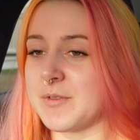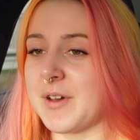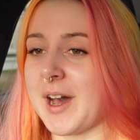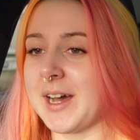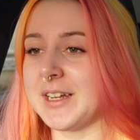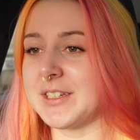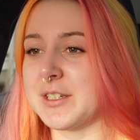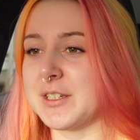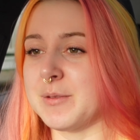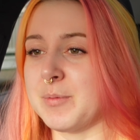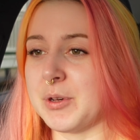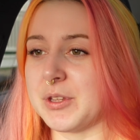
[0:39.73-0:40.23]
we've
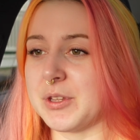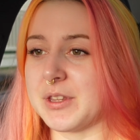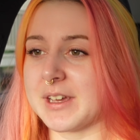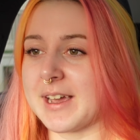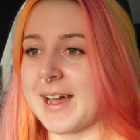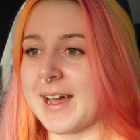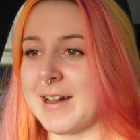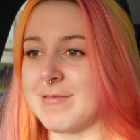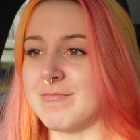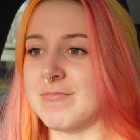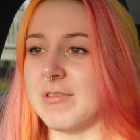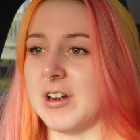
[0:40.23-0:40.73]
had to put the
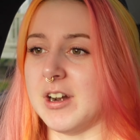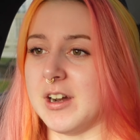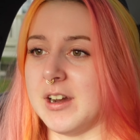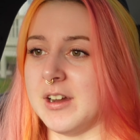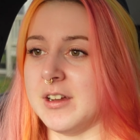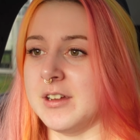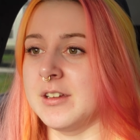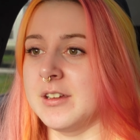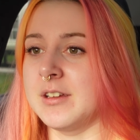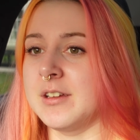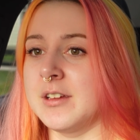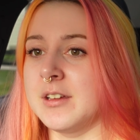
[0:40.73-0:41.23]

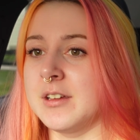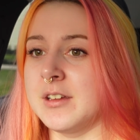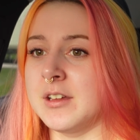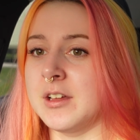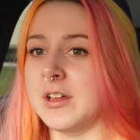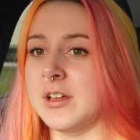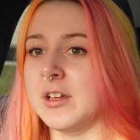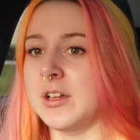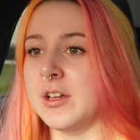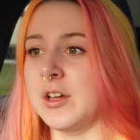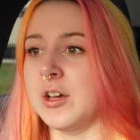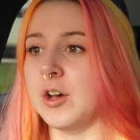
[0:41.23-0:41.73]
camera
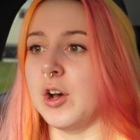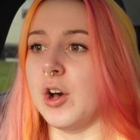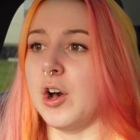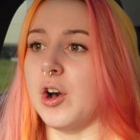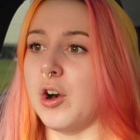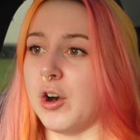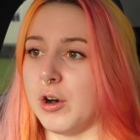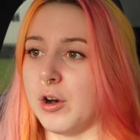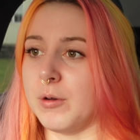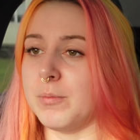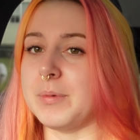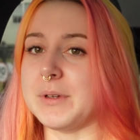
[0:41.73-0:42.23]

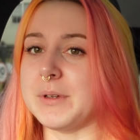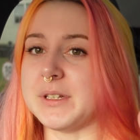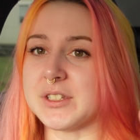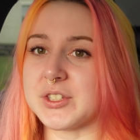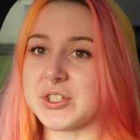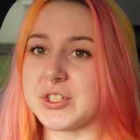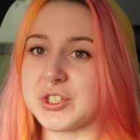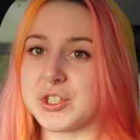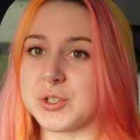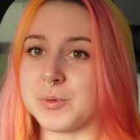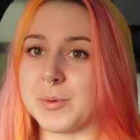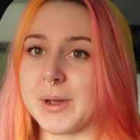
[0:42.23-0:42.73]
up in
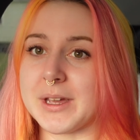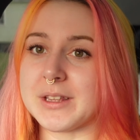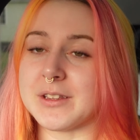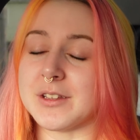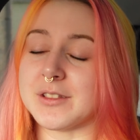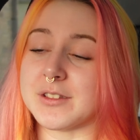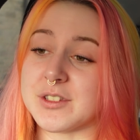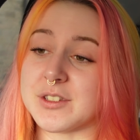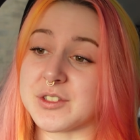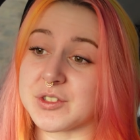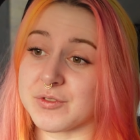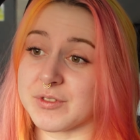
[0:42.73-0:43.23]
such a way
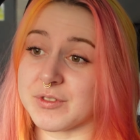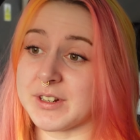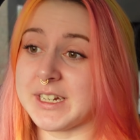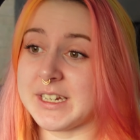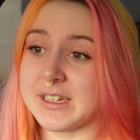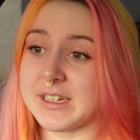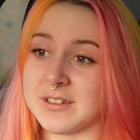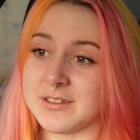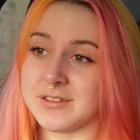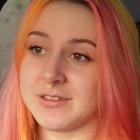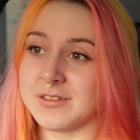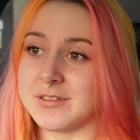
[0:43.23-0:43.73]
that the
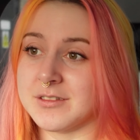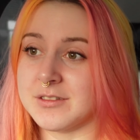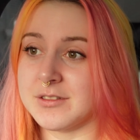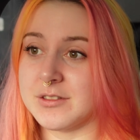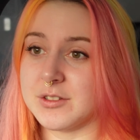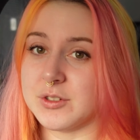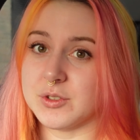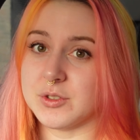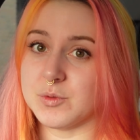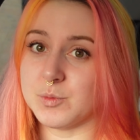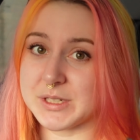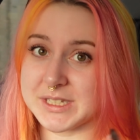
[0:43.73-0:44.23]
screen
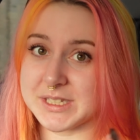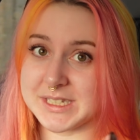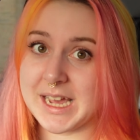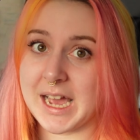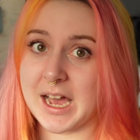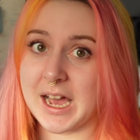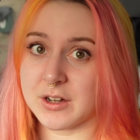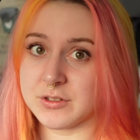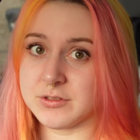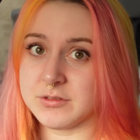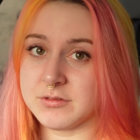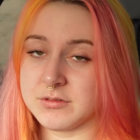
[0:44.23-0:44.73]
was
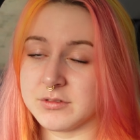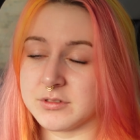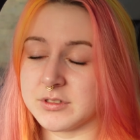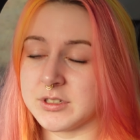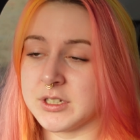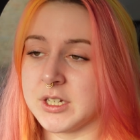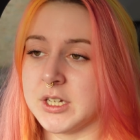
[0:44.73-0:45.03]
down.